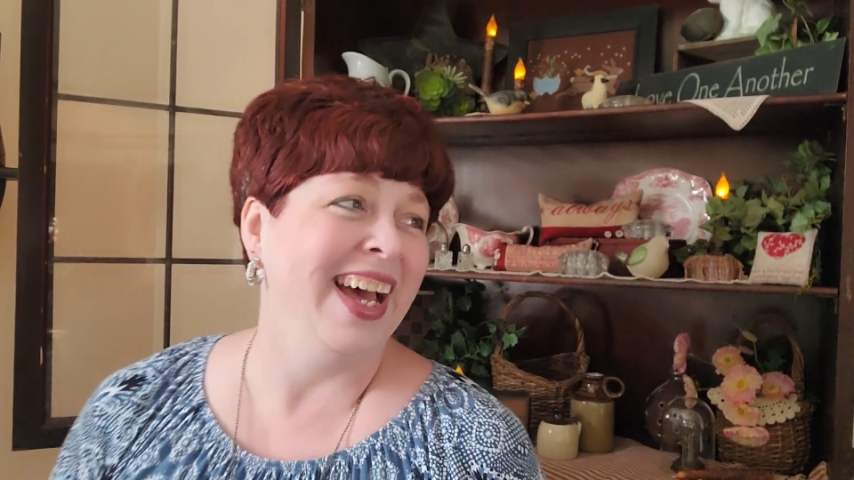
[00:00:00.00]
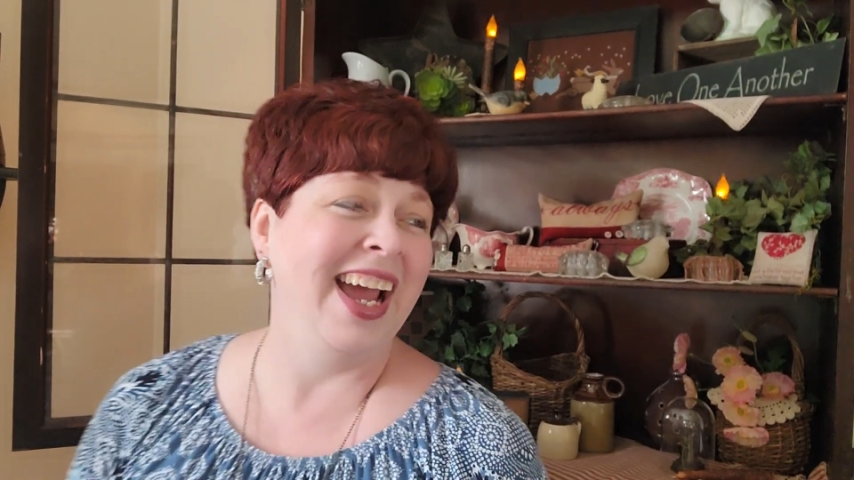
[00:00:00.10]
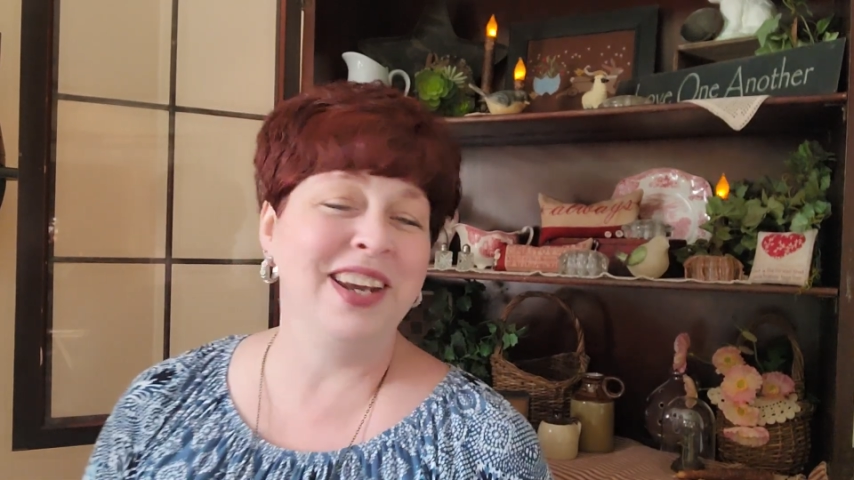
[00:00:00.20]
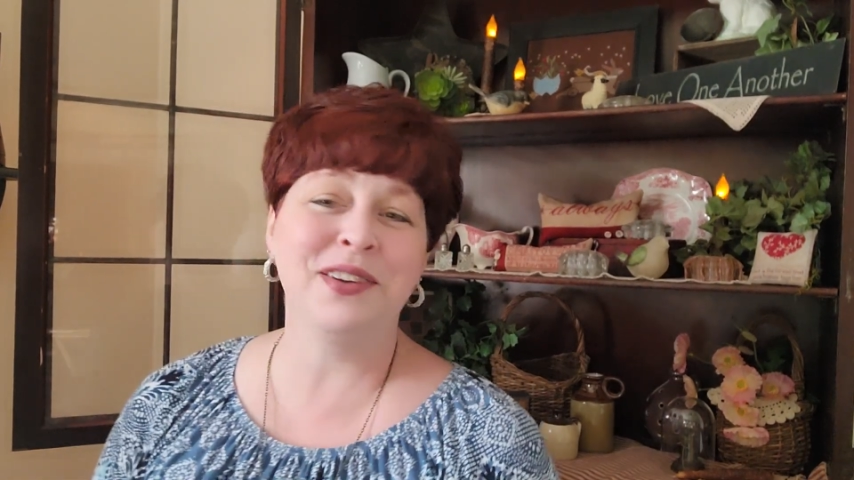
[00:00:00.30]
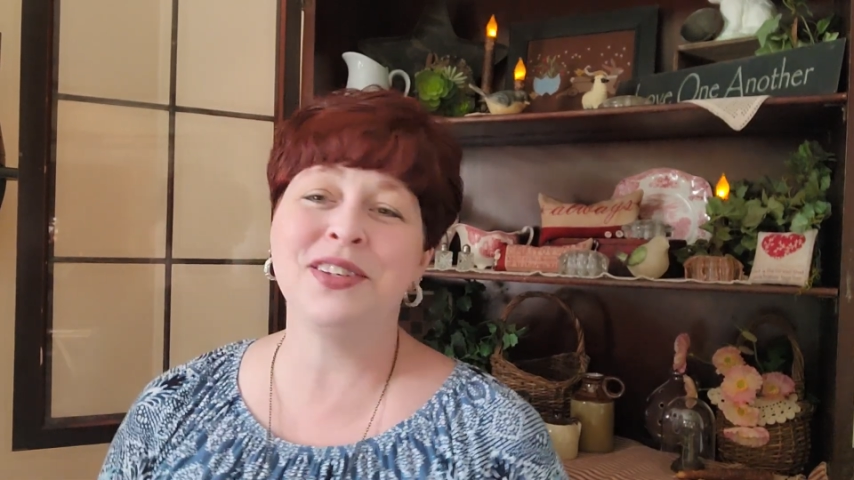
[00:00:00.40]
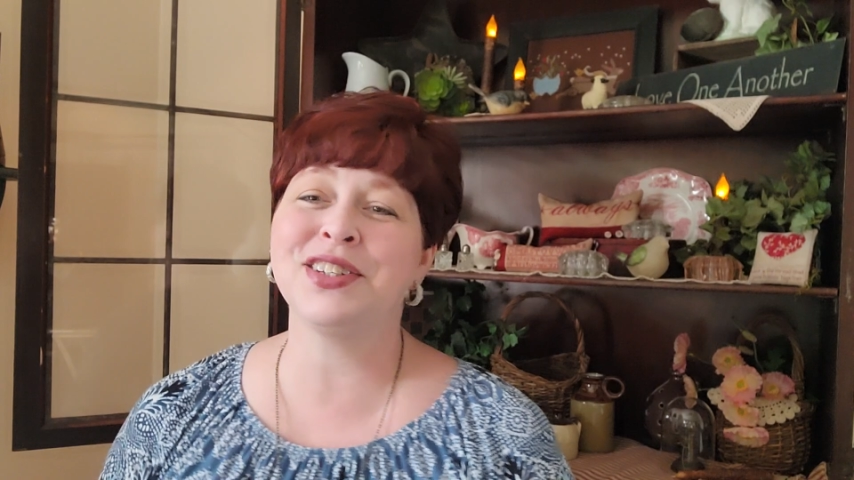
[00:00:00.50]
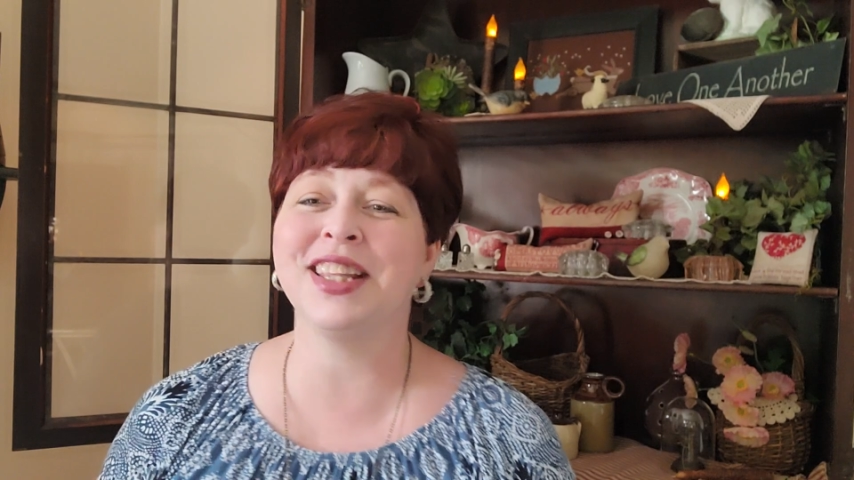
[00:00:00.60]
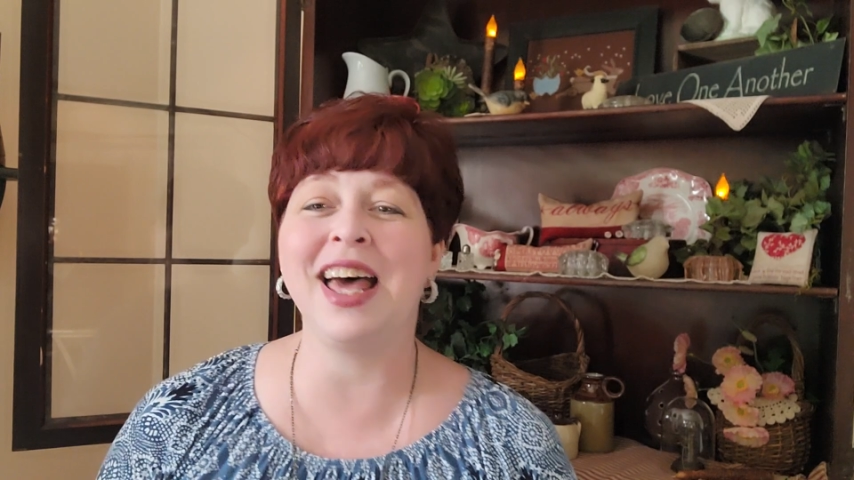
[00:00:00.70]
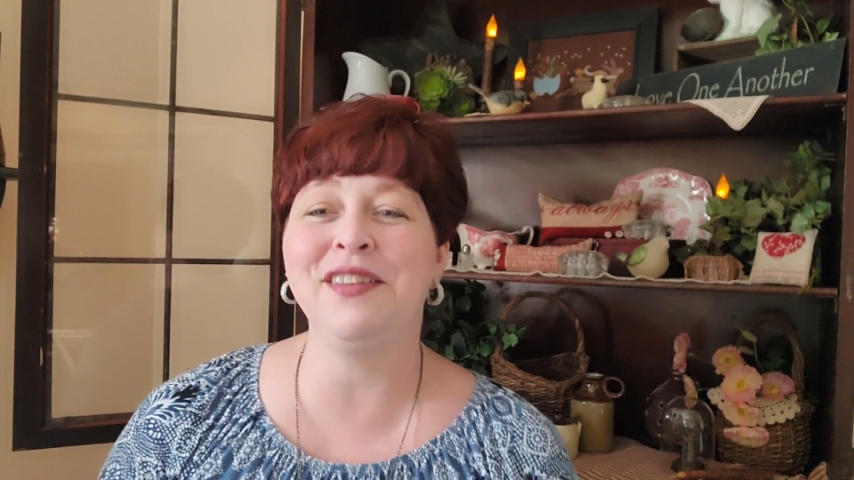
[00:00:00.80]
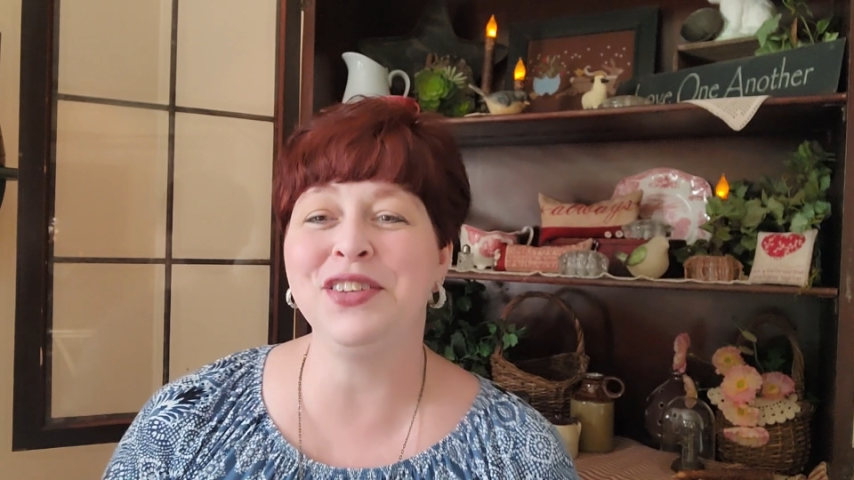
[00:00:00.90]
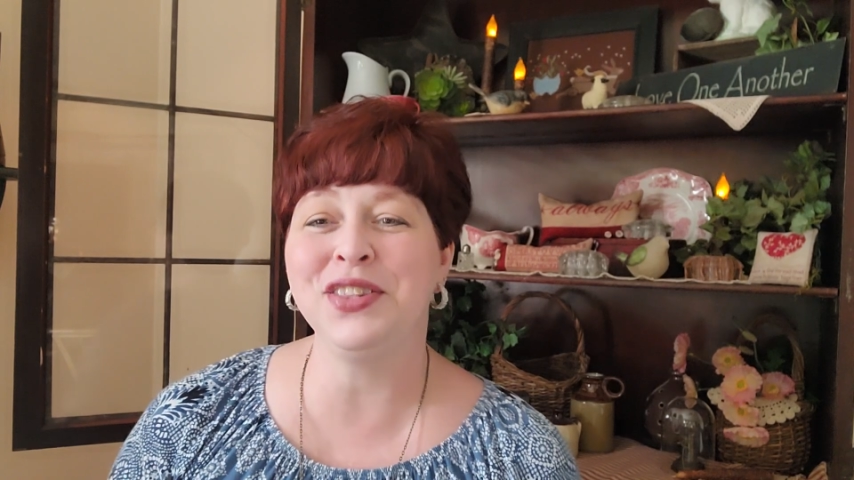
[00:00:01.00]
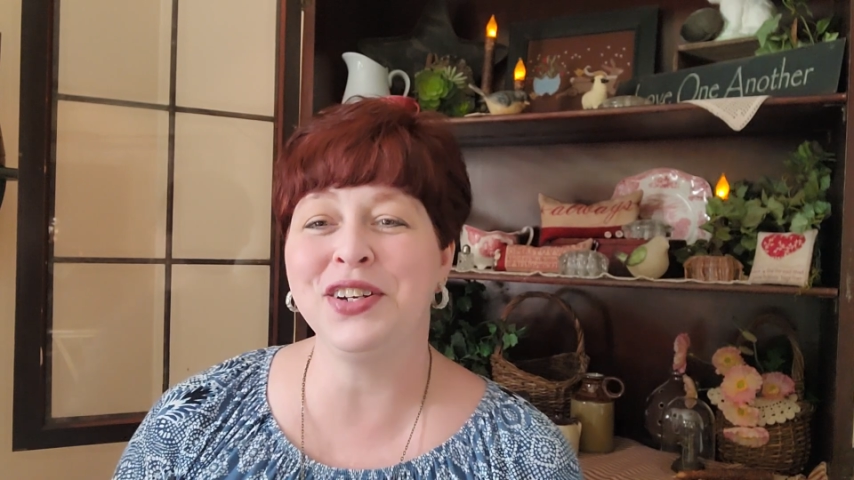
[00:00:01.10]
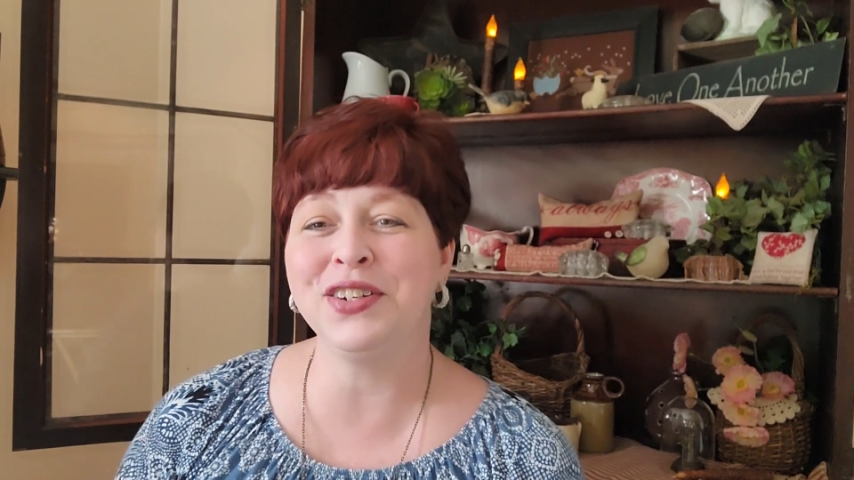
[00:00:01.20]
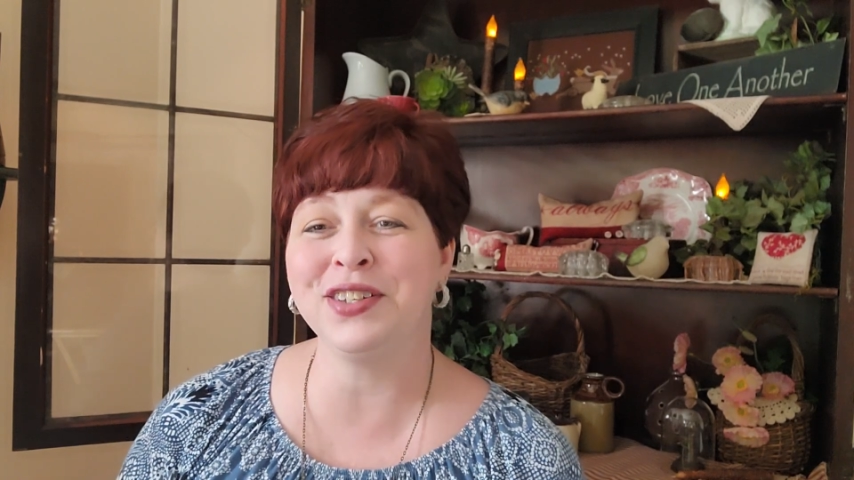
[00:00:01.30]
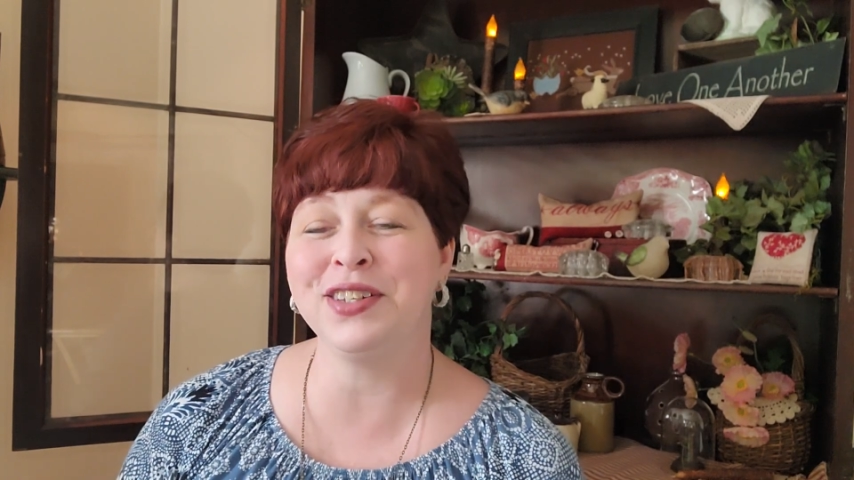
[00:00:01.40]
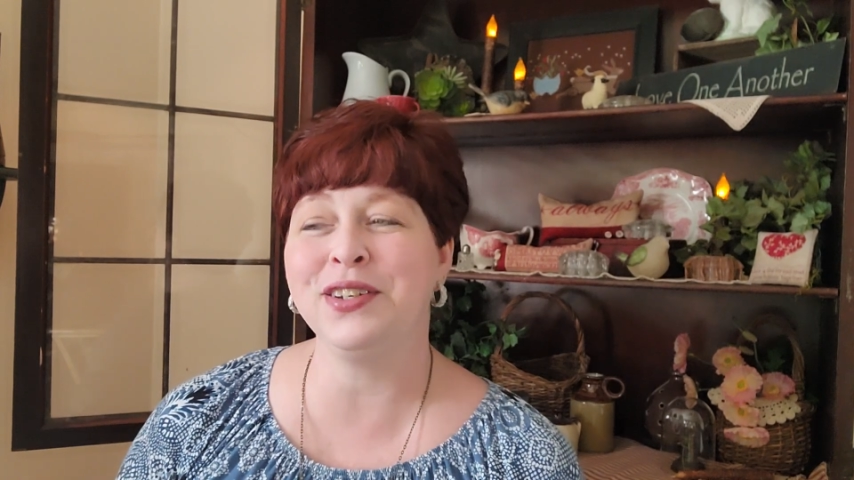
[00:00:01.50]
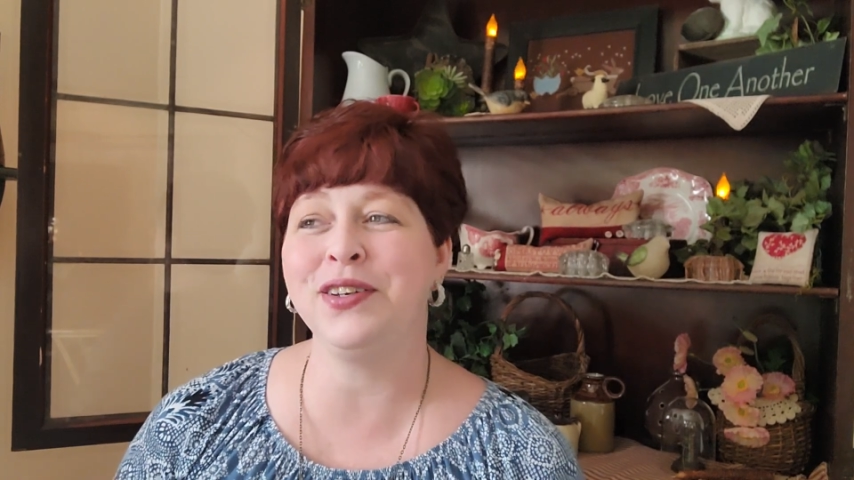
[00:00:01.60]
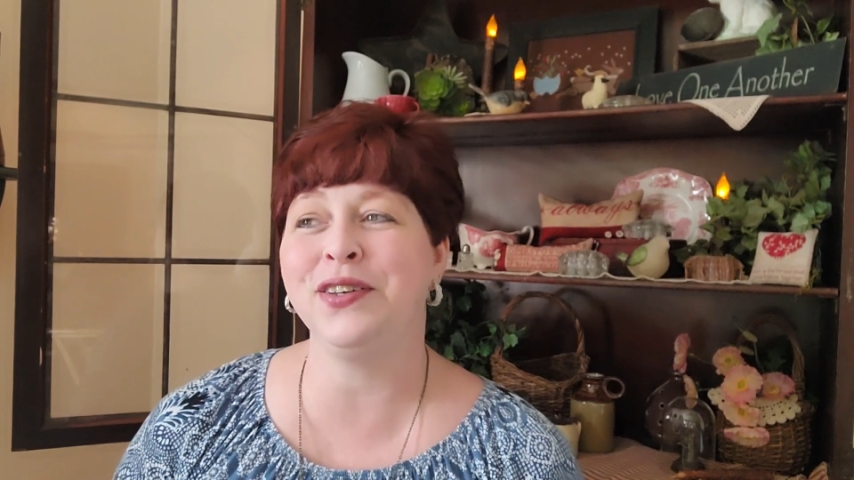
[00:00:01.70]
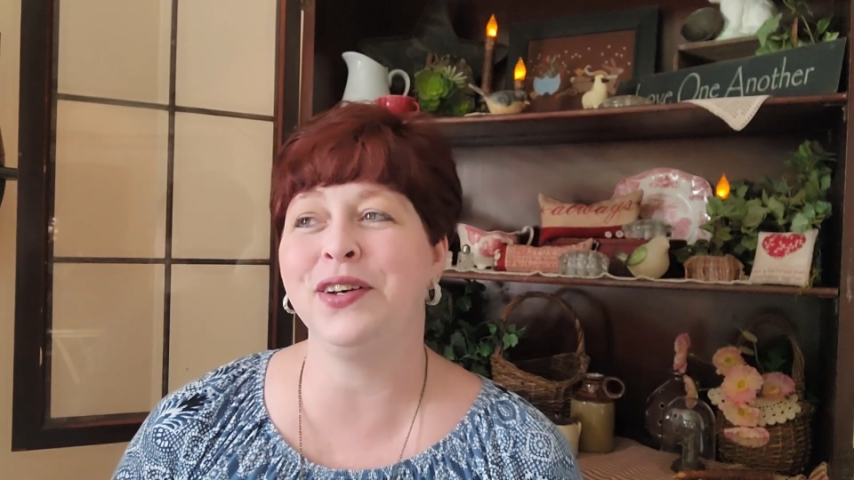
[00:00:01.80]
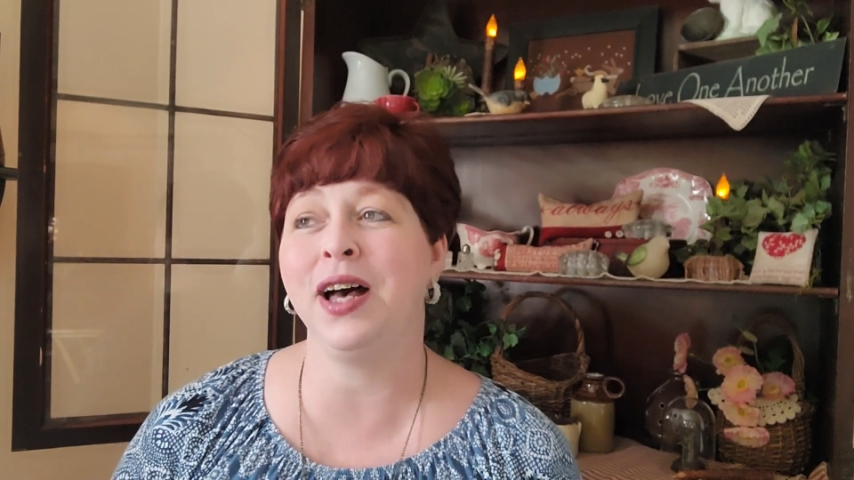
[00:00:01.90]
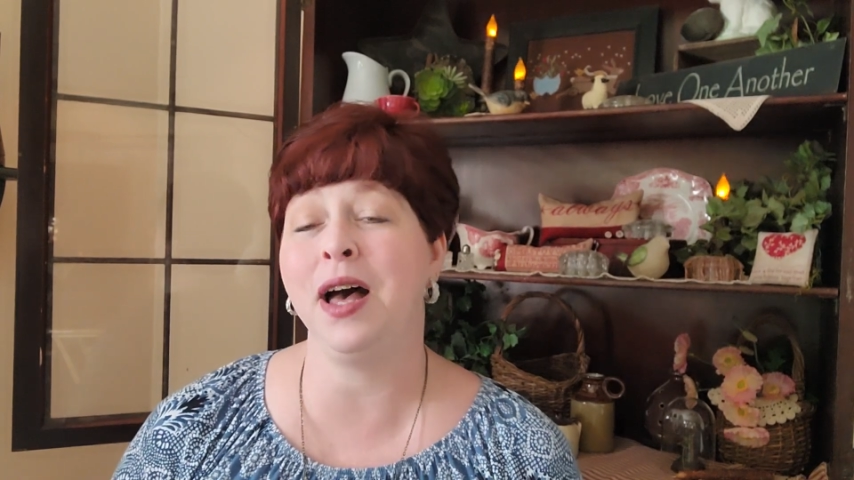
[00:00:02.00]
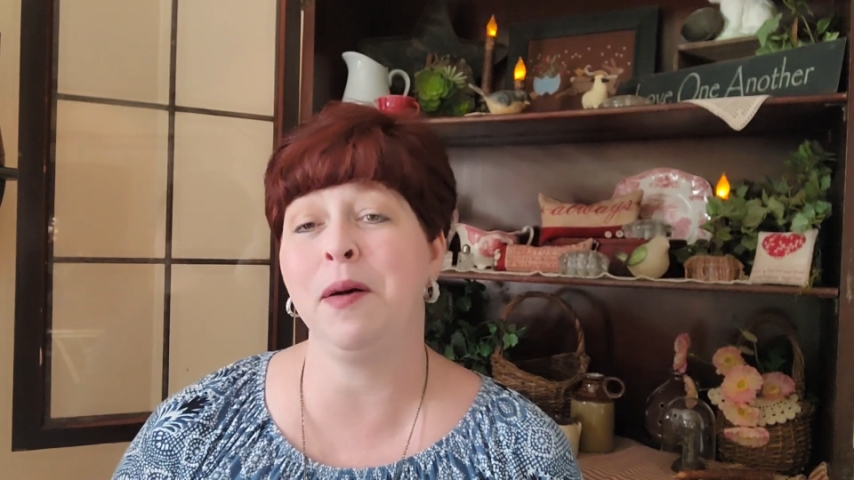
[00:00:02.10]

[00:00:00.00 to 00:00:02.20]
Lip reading: I know there's a lot of you that are still